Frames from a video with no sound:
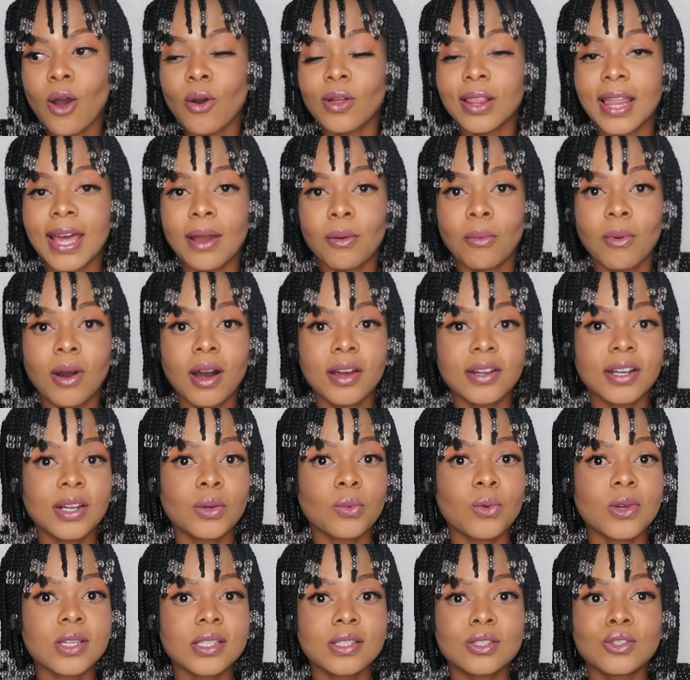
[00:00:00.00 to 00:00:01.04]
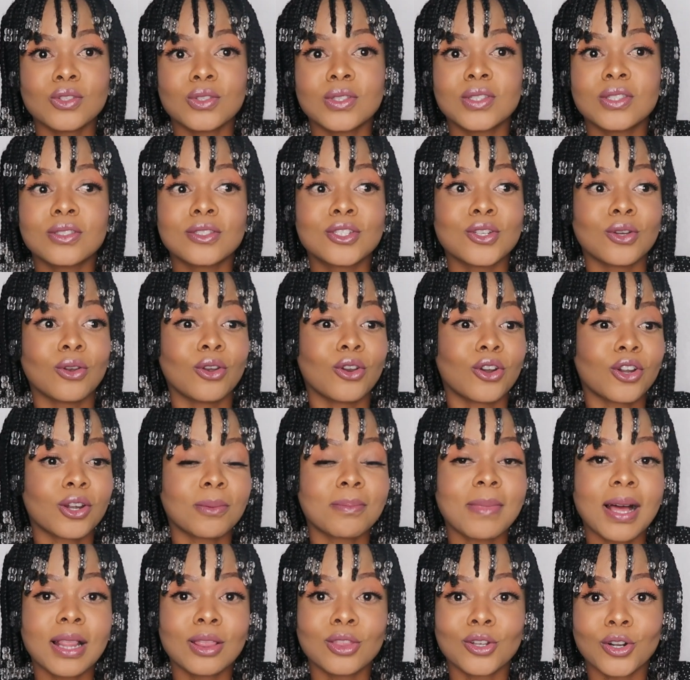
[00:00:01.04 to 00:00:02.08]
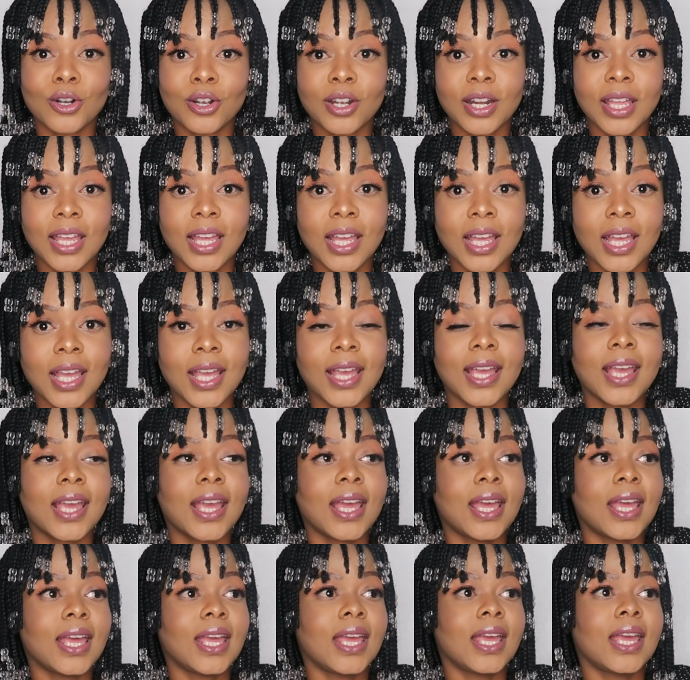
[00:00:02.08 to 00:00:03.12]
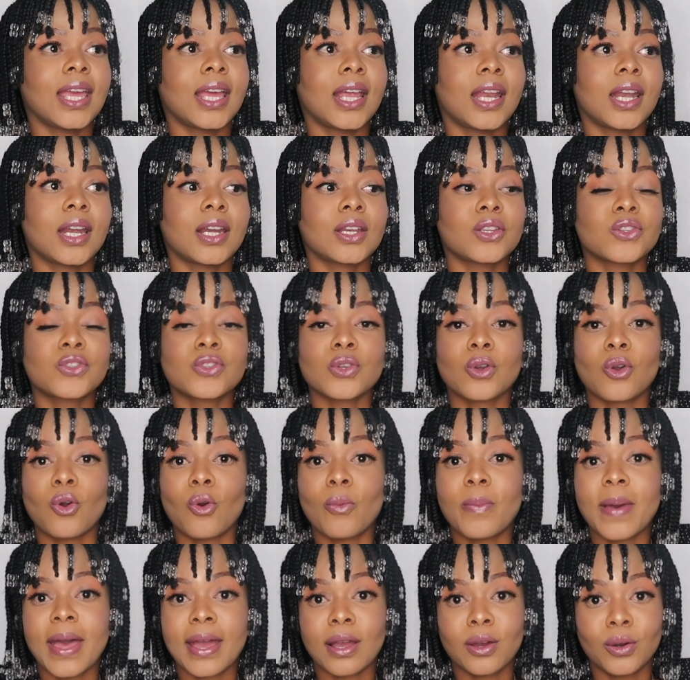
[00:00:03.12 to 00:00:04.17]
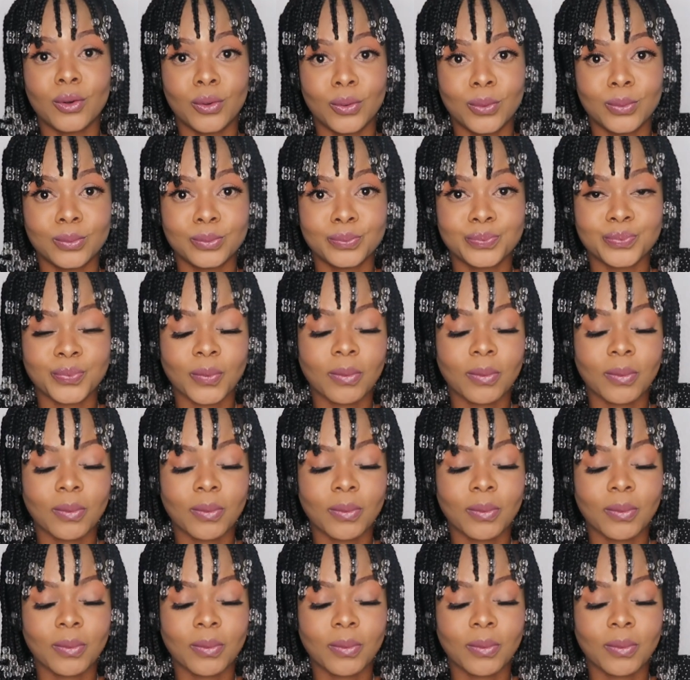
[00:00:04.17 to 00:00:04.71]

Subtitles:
All I wanted was to learn my learning and to go back home.